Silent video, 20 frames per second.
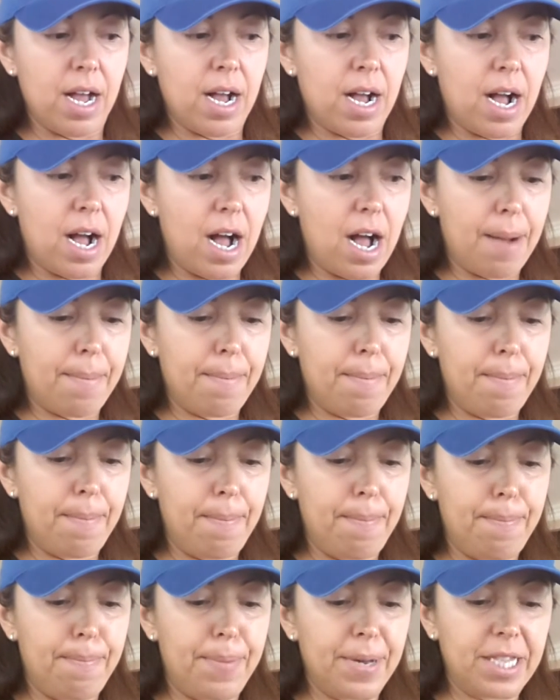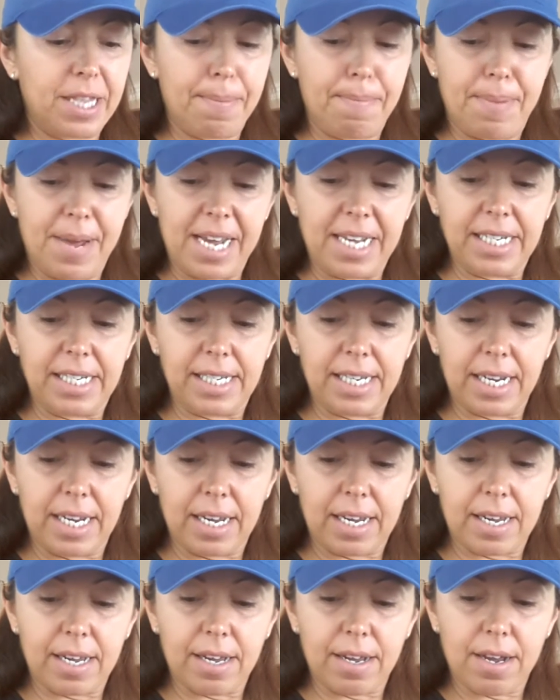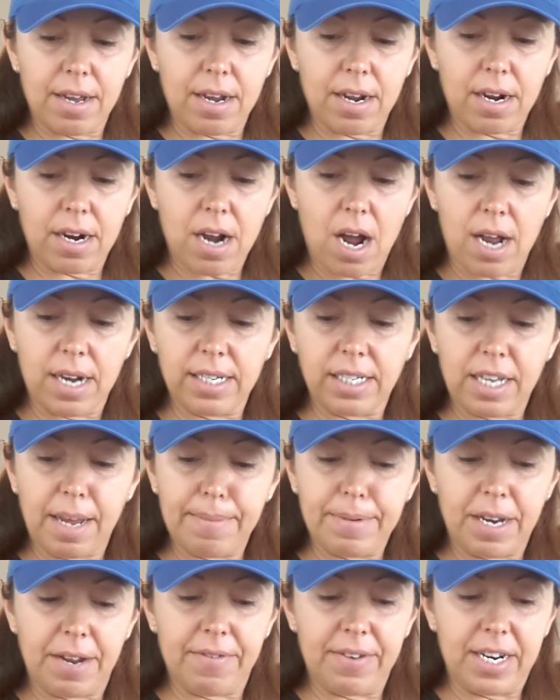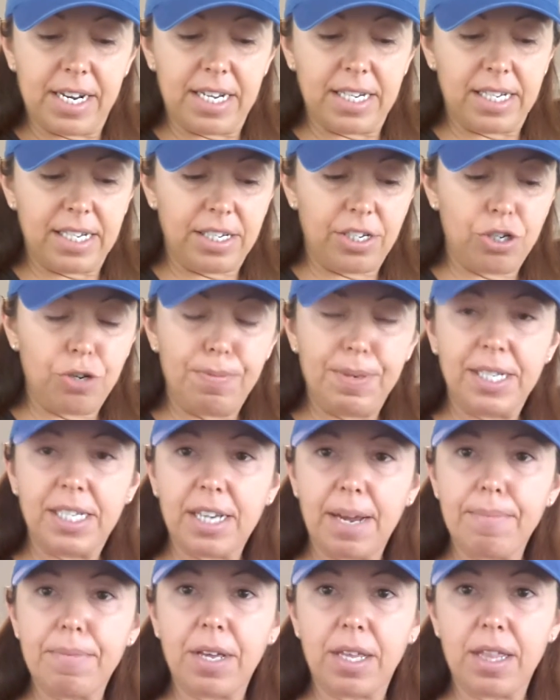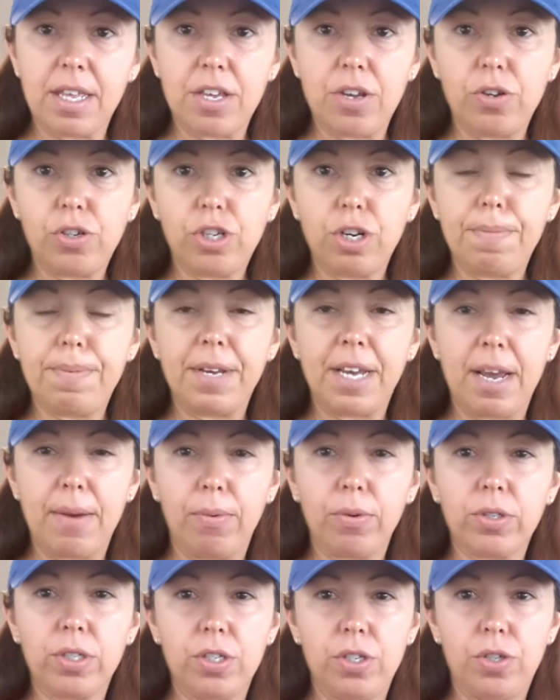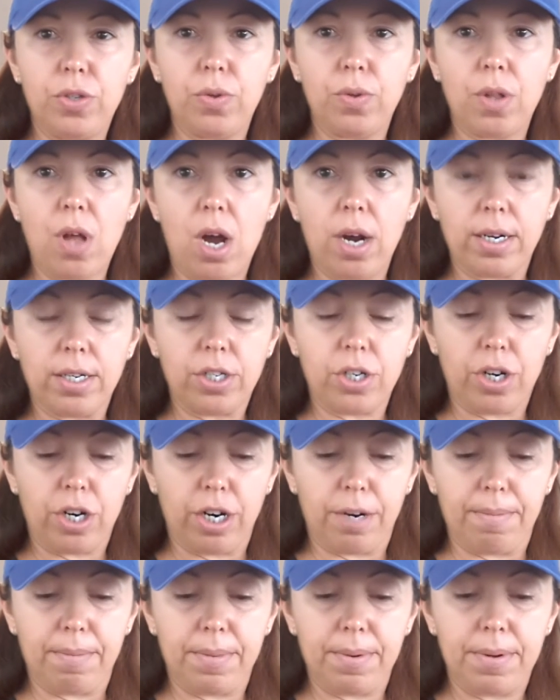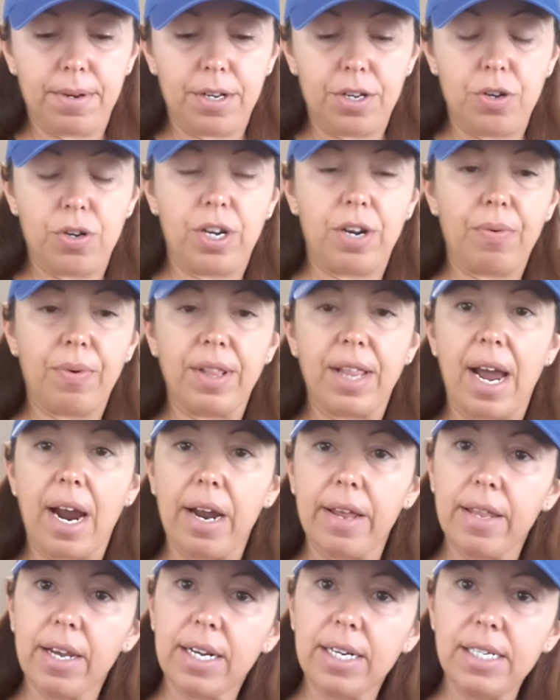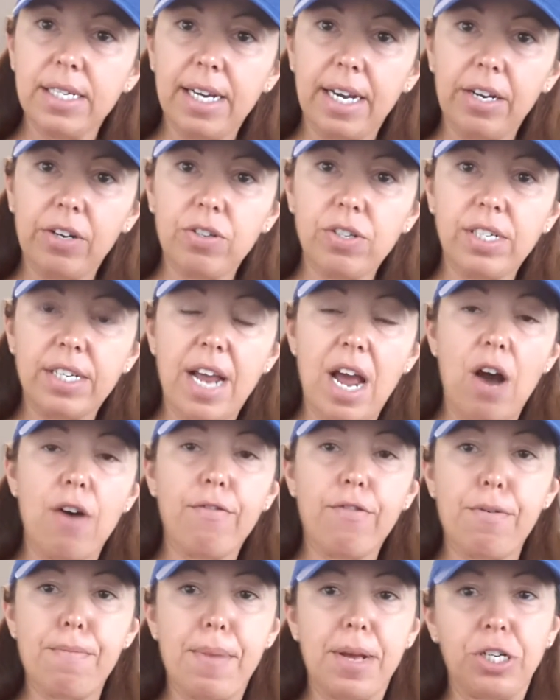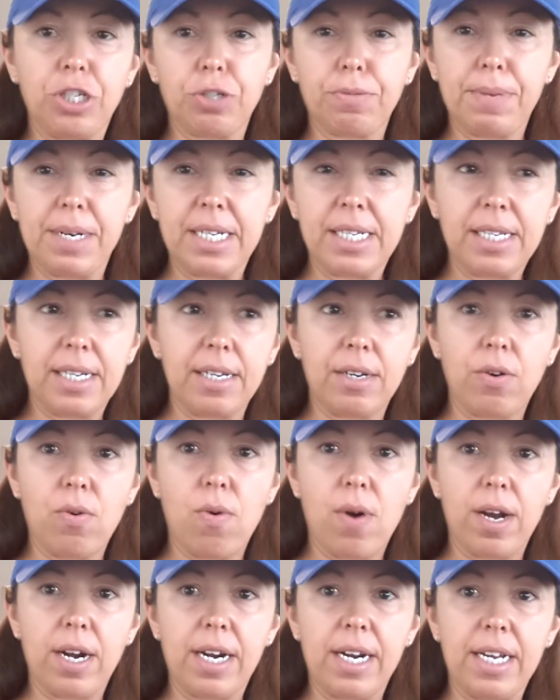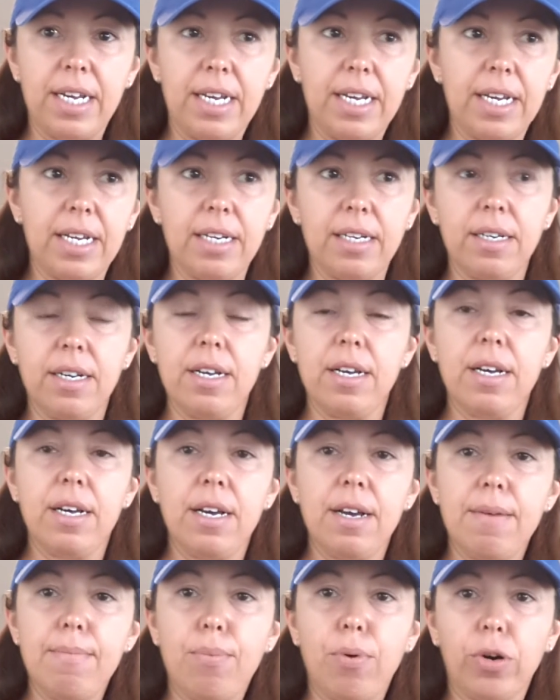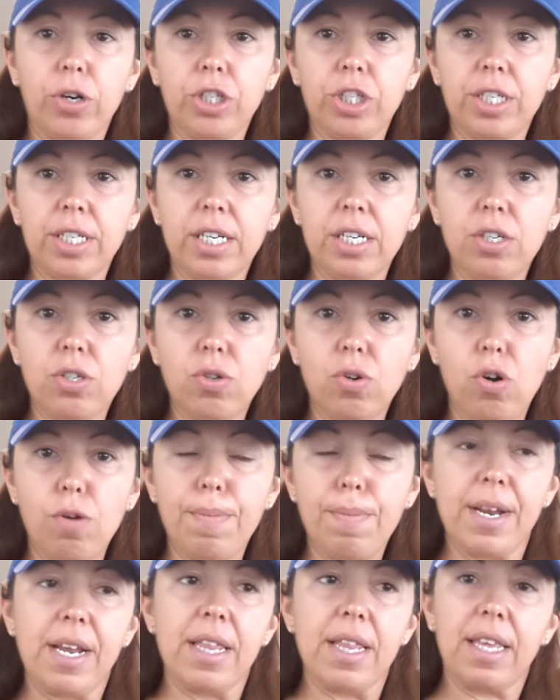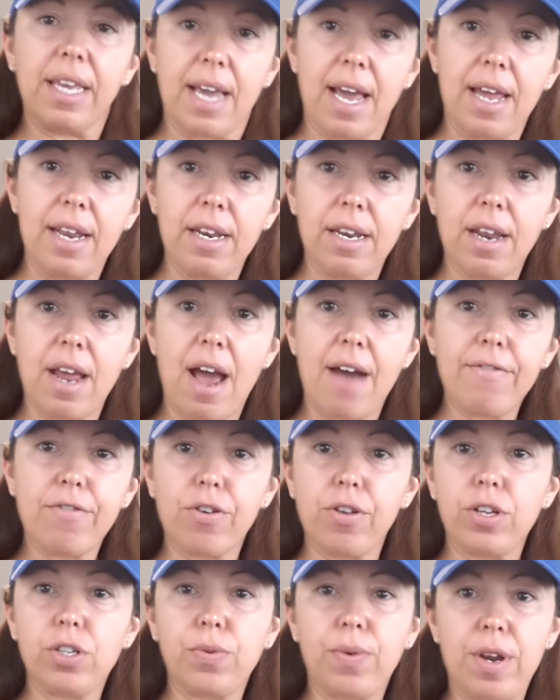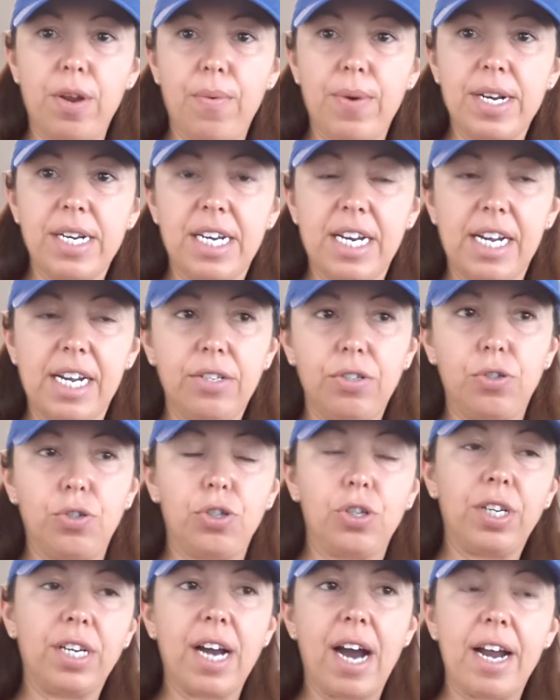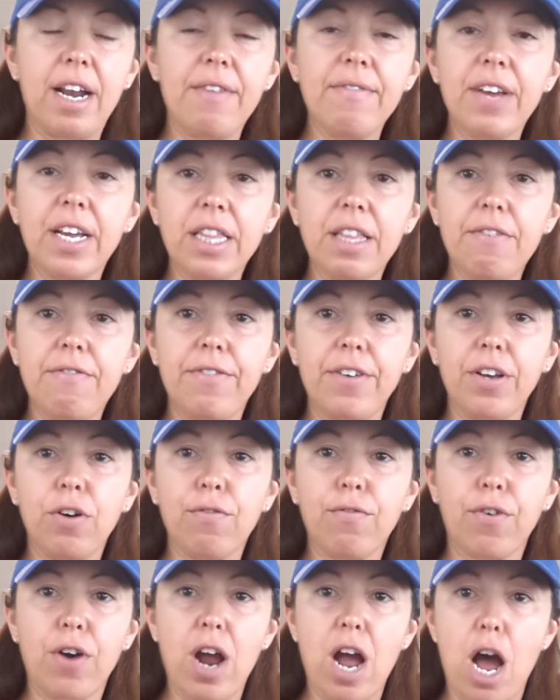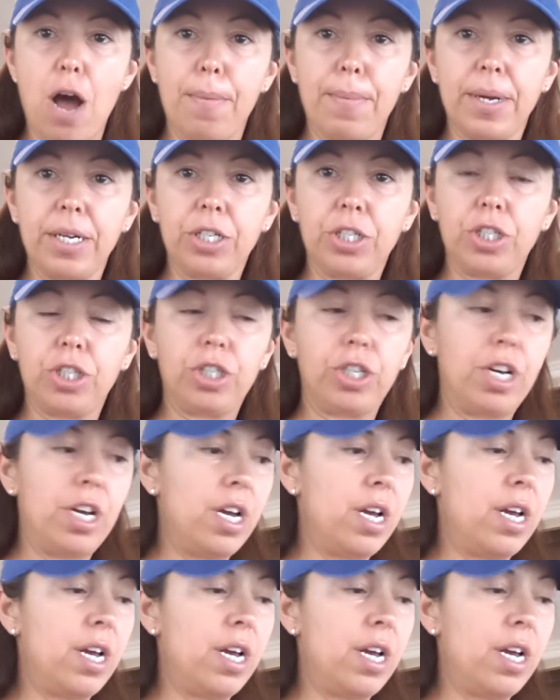But the basic concept of it is this should be something that you should be able to do long term. You can rely on the containers now for measurements and quantity and portion control, but in the end, after the 21 days, you should kind of get the feel for how much